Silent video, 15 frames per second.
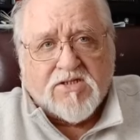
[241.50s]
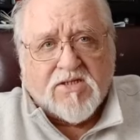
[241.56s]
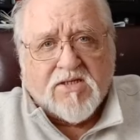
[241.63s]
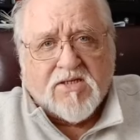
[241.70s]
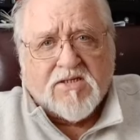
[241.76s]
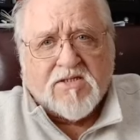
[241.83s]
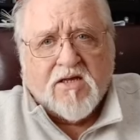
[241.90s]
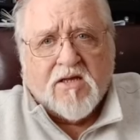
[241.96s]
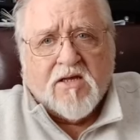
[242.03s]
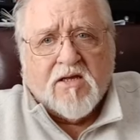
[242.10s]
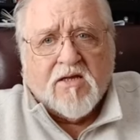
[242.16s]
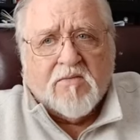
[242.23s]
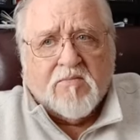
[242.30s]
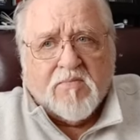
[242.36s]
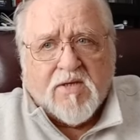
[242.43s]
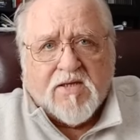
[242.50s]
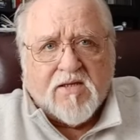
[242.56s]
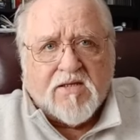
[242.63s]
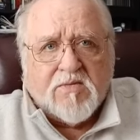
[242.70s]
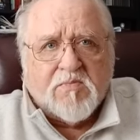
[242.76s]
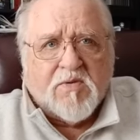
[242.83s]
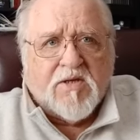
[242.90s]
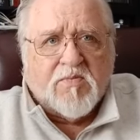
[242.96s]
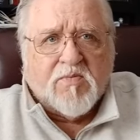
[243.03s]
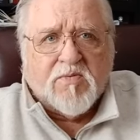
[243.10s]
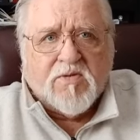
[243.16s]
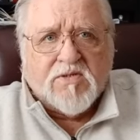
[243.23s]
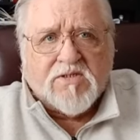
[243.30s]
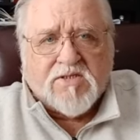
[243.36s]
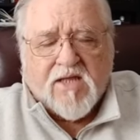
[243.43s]
things, killing
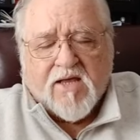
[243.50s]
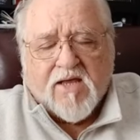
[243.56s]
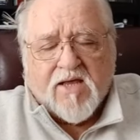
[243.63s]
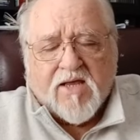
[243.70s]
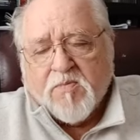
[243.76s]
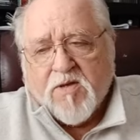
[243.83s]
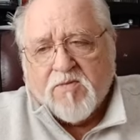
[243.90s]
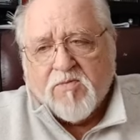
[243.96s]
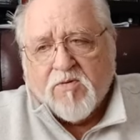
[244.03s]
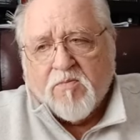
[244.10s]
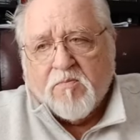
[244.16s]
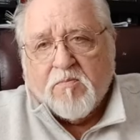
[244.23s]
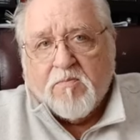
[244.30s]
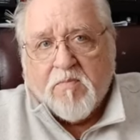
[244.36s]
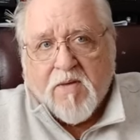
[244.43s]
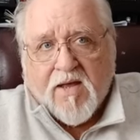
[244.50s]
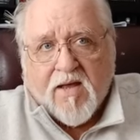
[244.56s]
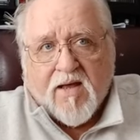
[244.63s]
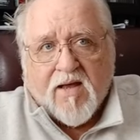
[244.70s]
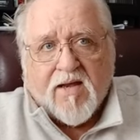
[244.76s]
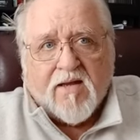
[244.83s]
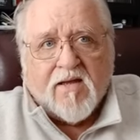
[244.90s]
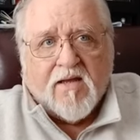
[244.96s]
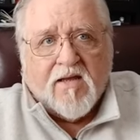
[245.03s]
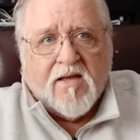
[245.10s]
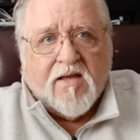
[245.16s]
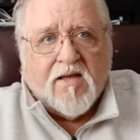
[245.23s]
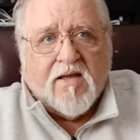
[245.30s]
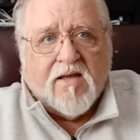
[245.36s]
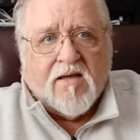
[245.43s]
people, enslaving people, but
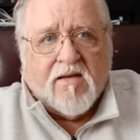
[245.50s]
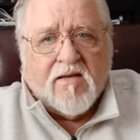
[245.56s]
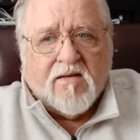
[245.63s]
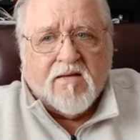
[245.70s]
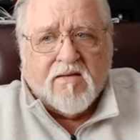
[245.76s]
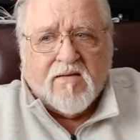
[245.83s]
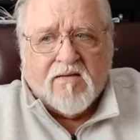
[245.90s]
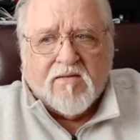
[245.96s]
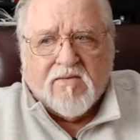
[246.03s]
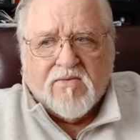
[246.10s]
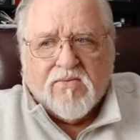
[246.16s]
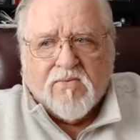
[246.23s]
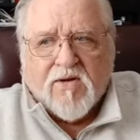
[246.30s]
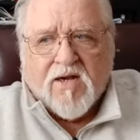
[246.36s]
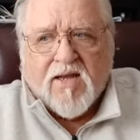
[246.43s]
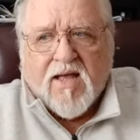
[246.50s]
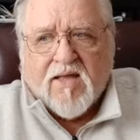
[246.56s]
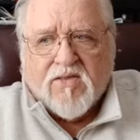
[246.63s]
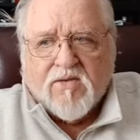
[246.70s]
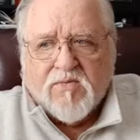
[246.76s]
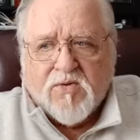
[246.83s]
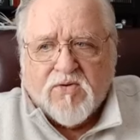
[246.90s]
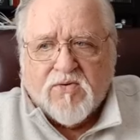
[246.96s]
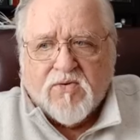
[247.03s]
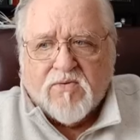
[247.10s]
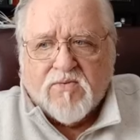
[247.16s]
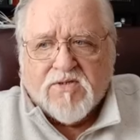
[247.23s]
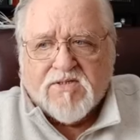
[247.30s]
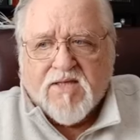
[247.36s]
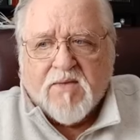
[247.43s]
what allowed them to do it
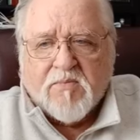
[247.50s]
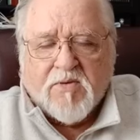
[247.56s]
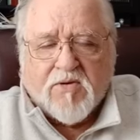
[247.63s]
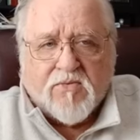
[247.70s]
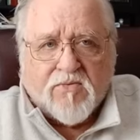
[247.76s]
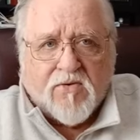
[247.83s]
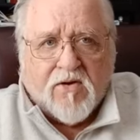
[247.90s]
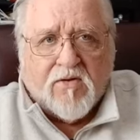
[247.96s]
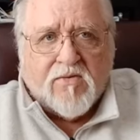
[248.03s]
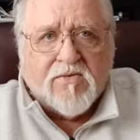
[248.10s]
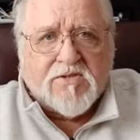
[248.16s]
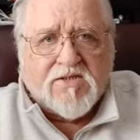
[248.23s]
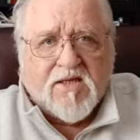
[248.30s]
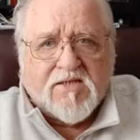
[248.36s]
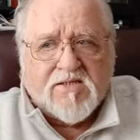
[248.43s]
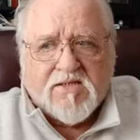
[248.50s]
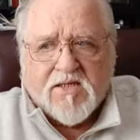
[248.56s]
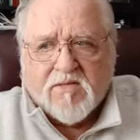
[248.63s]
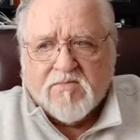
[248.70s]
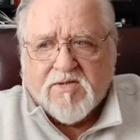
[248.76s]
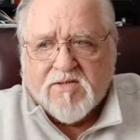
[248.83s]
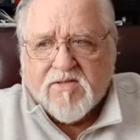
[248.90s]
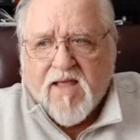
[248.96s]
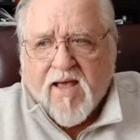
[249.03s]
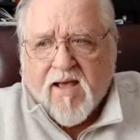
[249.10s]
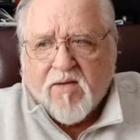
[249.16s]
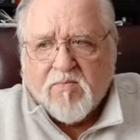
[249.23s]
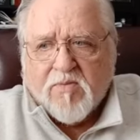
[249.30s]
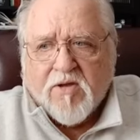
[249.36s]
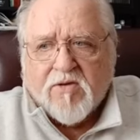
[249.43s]
was they built roads, they set up
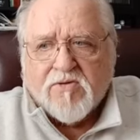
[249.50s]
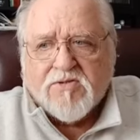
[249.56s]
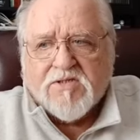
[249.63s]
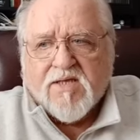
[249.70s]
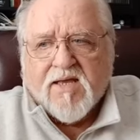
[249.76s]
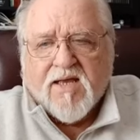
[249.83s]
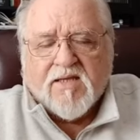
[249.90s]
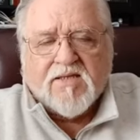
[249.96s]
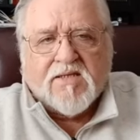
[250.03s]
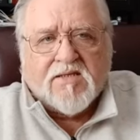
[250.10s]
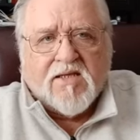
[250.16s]
outposts, they had